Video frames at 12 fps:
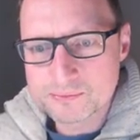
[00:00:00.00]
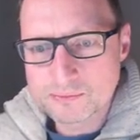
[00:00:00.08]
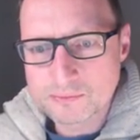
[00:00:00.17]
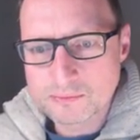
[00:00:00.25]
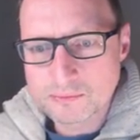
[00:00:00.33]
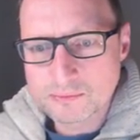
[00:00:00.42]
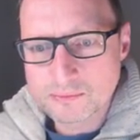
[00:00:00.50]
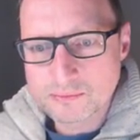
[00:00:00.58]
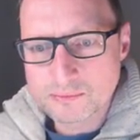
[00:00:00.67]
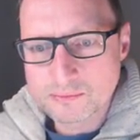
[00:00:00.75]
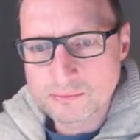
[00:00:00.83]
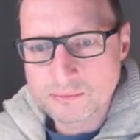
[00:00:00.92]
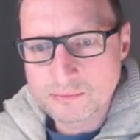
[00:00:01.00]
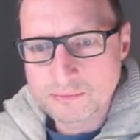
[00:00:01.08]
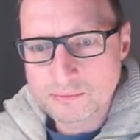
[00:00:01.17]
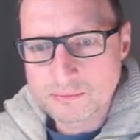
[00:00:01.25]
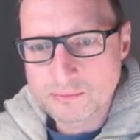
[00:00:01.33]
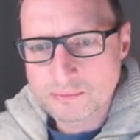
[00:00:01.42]

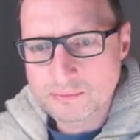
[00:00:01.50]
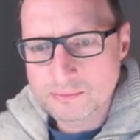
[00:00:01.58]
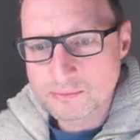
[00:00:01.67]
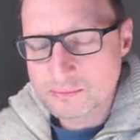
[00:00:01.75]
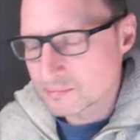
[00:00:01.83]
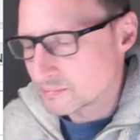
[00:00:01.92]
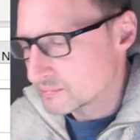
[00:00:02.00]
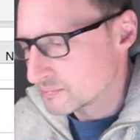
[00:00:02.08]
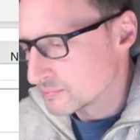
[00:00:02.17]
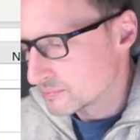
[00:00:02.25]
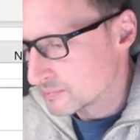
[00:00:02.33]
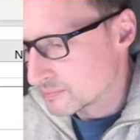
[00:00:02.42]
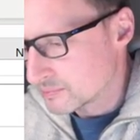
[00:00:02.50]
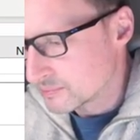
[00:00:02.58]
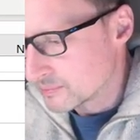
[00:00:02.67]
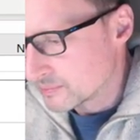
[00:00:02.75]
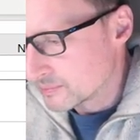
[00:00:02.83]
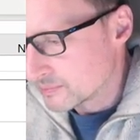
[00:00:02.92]

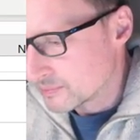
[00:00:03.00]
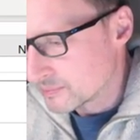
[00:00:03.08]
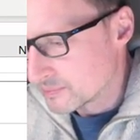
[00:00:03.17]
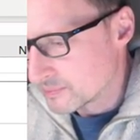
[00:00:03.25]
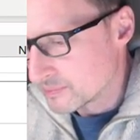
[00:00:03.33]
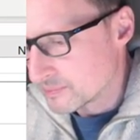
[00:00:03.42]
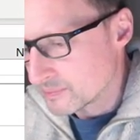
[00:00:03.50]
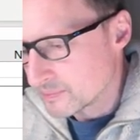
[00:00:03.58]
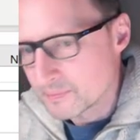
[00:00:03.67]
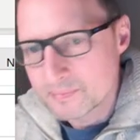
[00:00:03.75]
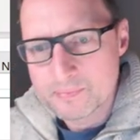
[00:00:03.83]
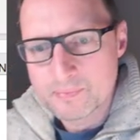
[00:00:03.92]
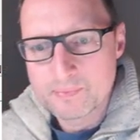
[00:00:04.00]
[no speech]